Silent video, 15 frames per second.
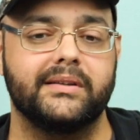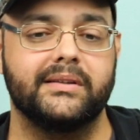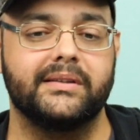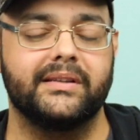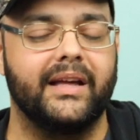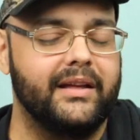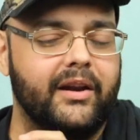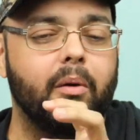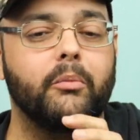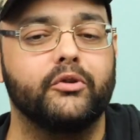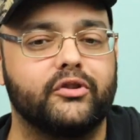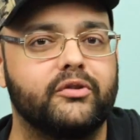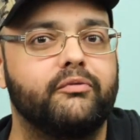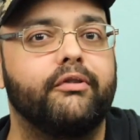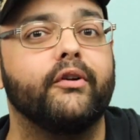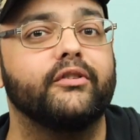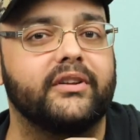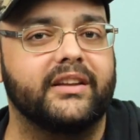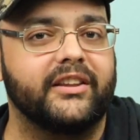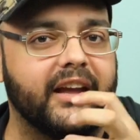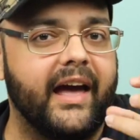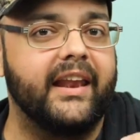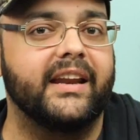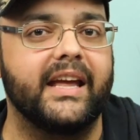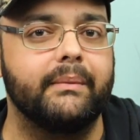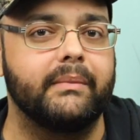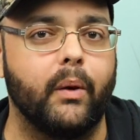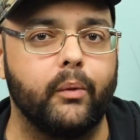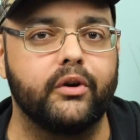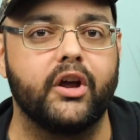It almost feels like the kind of
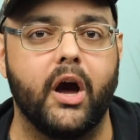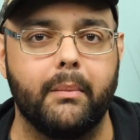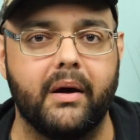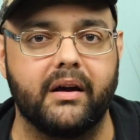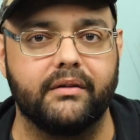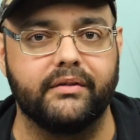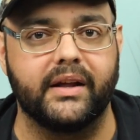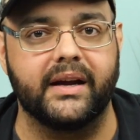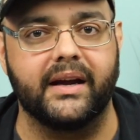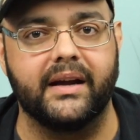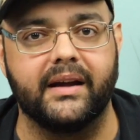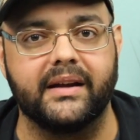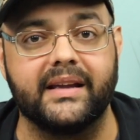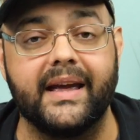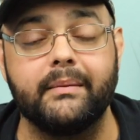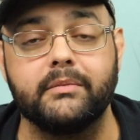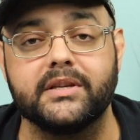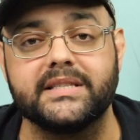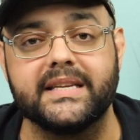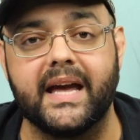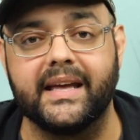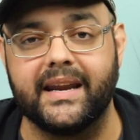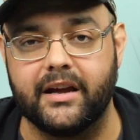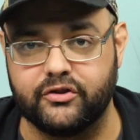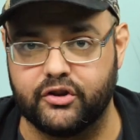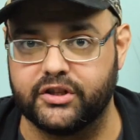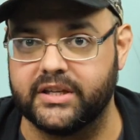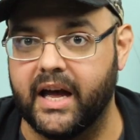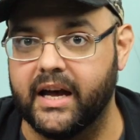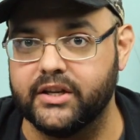game that would come out of like a game design
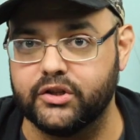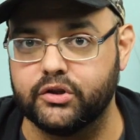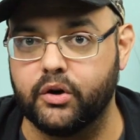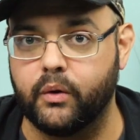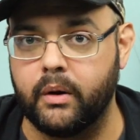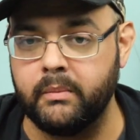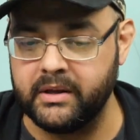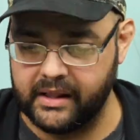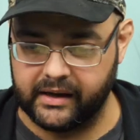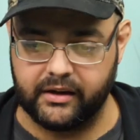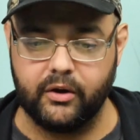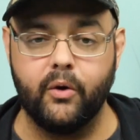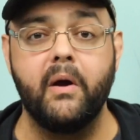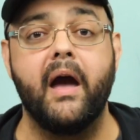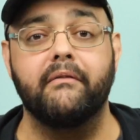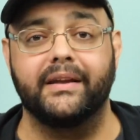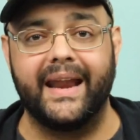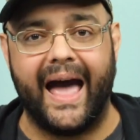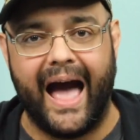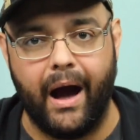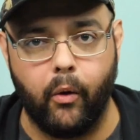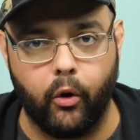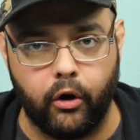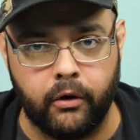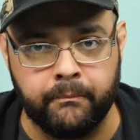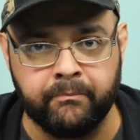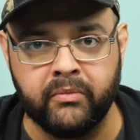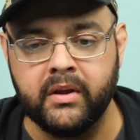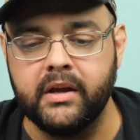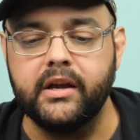exercise. You know what I mean? Like, you have an hour,
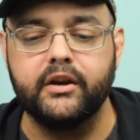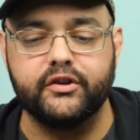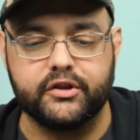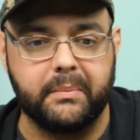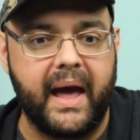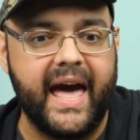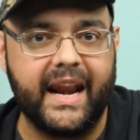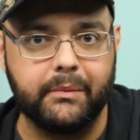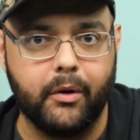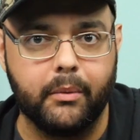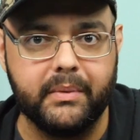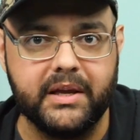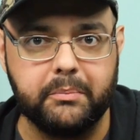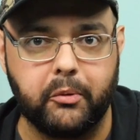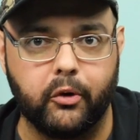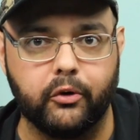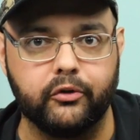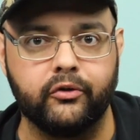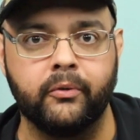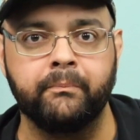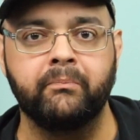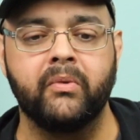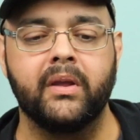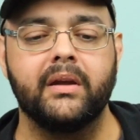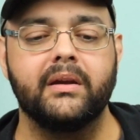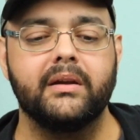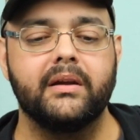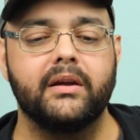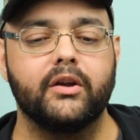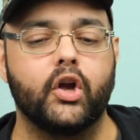here's some animal meeples,
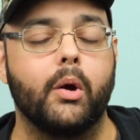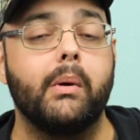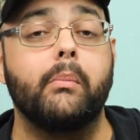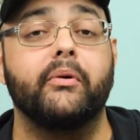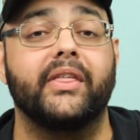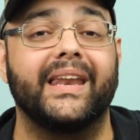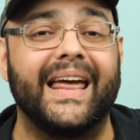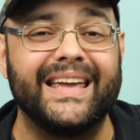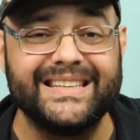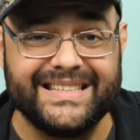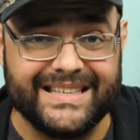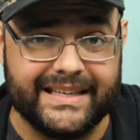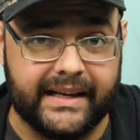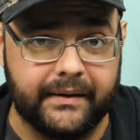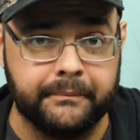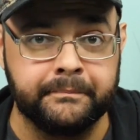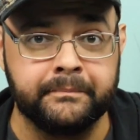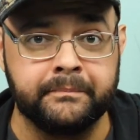come up with an idea.